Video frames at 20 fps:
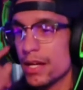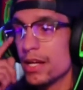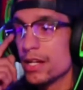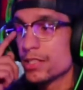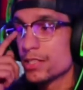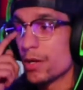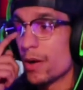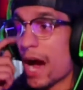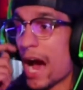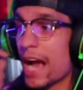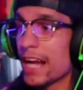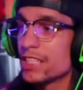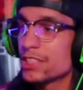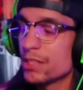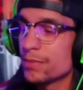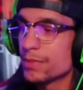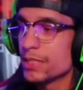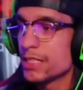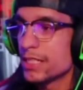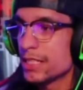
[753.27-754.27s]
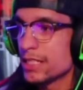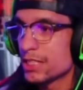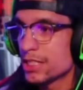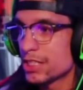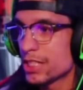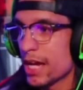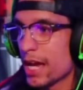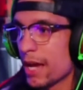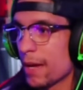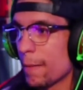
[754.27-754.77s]
So I jumped in his
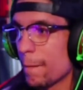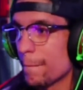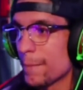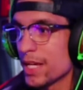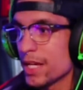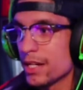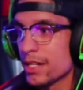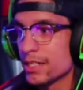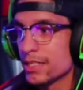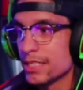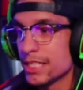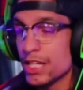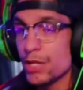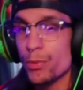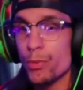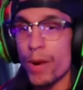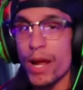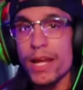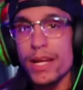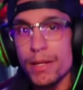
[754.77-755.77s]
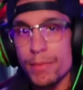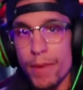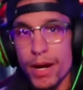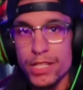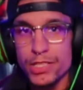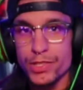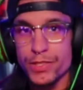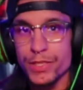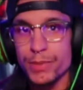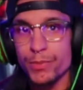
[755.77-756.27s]
chat because he rated my
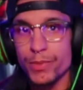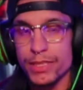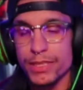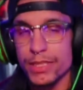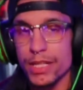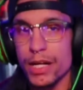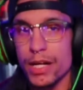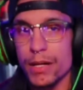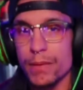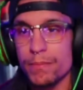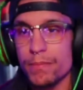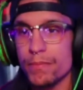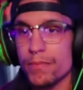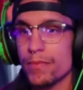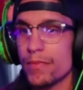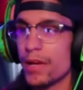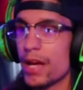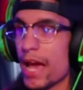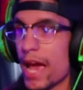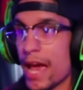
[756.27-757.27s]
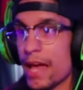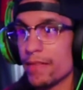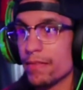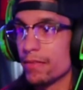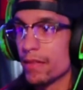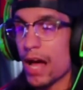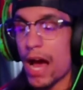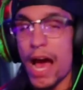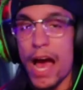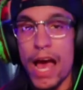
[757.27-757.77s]
stream one time. And
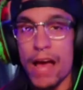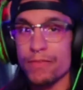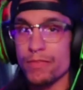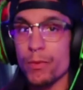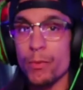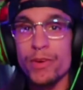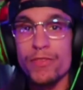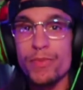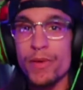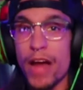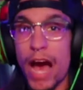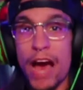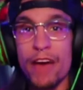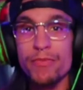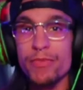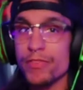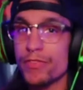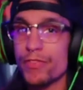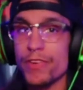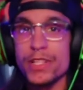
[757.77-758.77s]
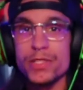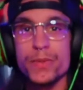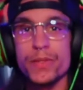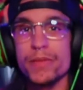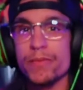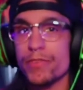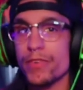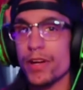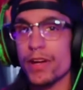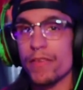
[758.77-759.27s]
I've been friends with
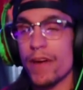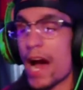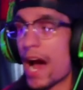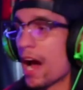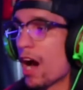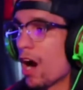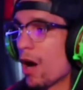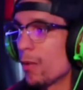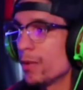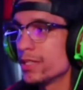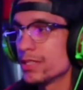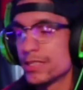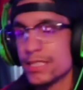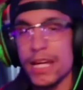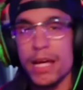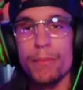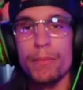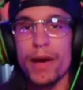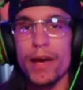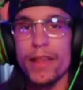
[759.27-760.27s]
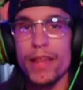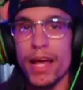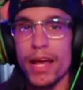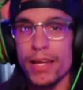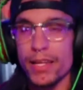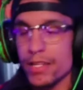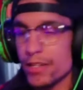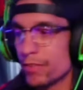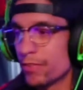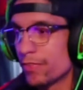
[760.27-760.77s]
him forever. I always stand by that.
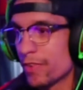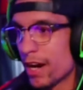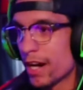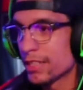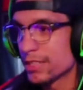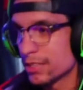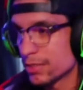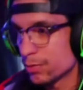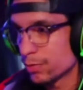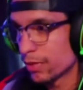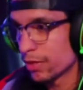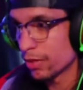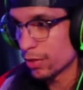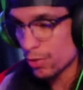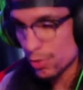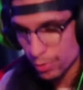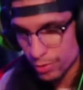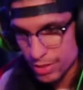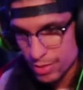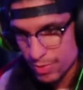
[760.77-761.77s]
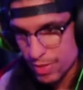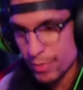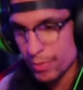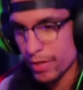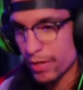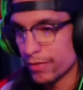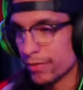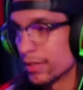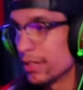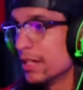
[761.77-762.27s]
Neofox is one of the coolest people
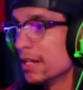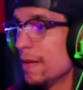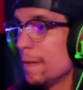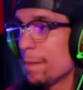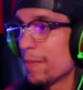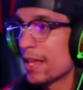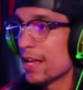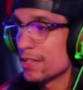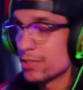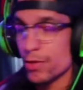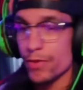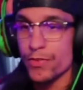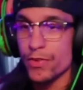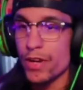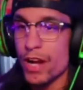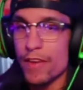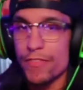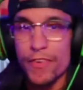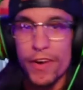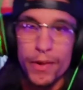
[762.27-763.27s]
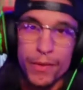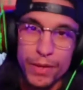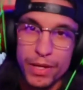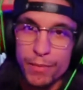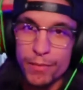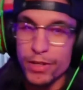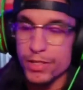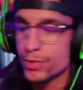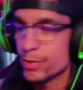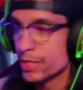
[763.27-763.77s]
ever. And so if you're not following
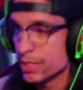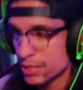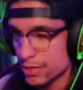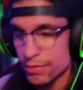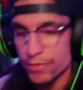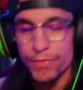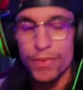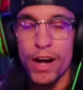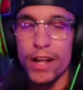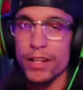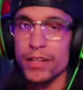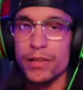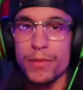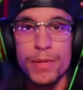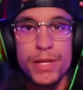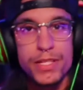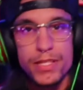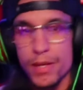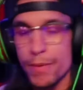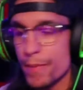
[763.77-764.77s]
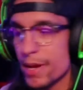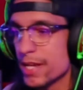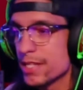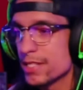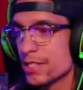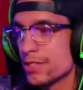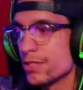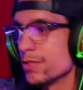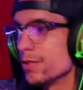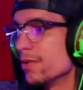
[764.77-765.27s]
him on Twitch, follow him. He's an
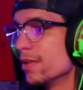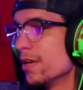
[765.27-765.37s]
amazing dude.